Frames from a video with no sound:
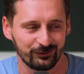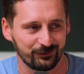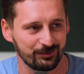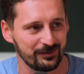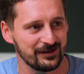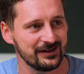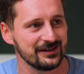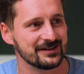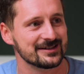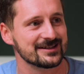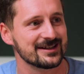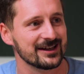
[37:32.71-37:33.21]
for
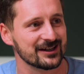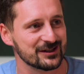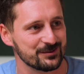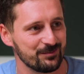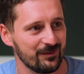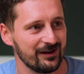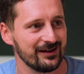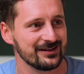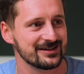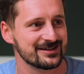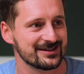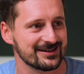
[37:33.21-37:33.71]
spending 6
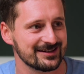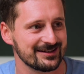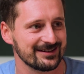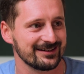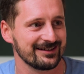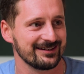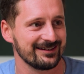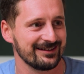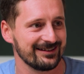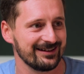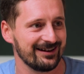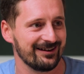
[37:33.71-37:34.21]
months
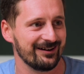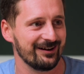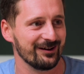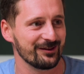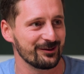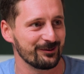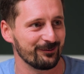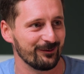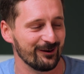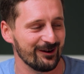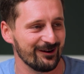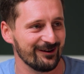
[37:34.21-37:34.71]
on
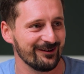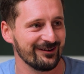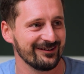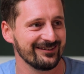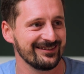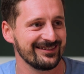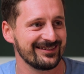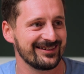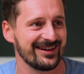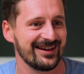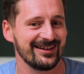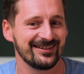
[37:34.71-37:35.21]
the
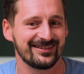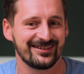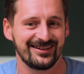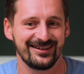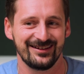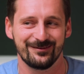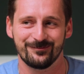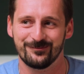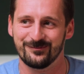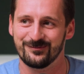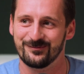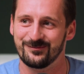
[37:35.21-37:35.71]
road
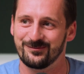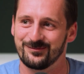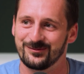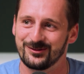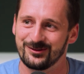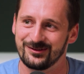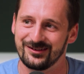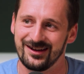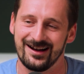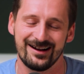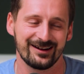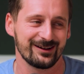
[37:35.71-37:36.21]
tasting
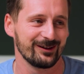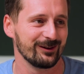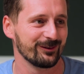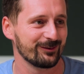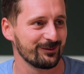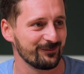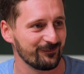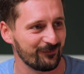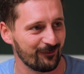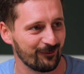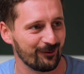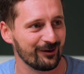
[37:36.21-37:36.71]
tacos
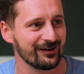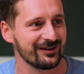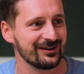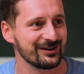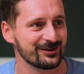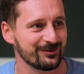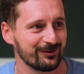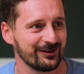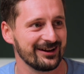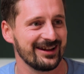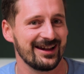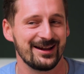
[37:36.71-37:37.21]
from
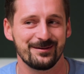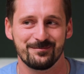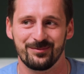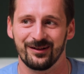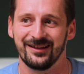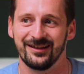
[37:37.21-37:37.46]
428